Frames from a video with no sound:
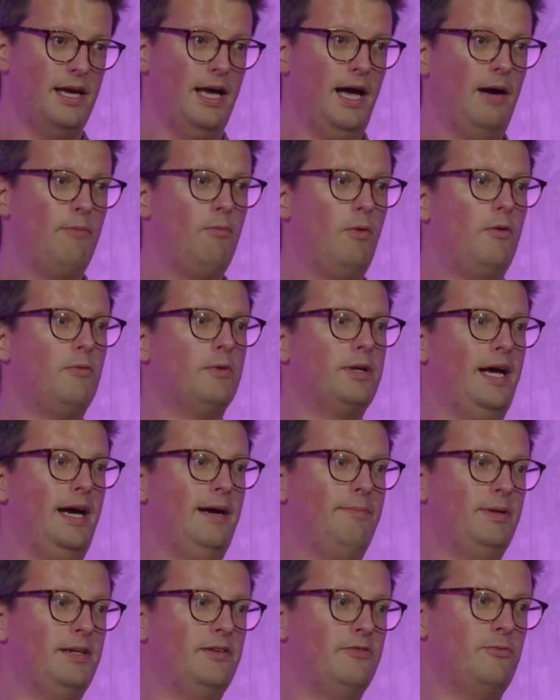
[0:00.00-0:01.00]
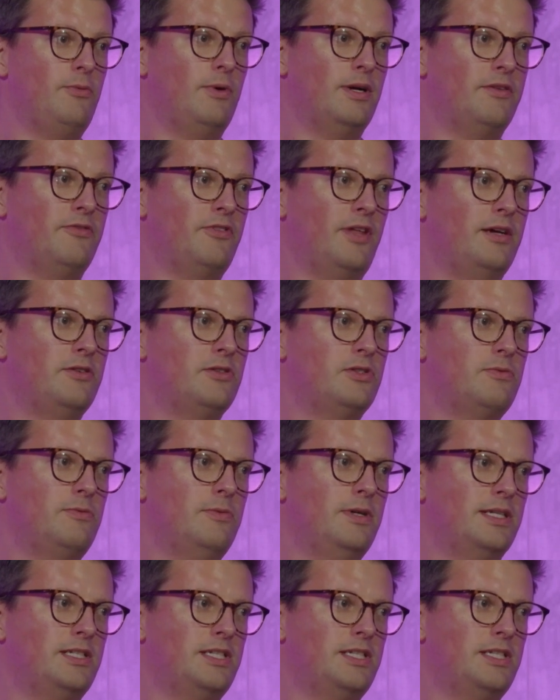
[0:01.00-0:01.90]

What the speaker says: and what would happen if one of those were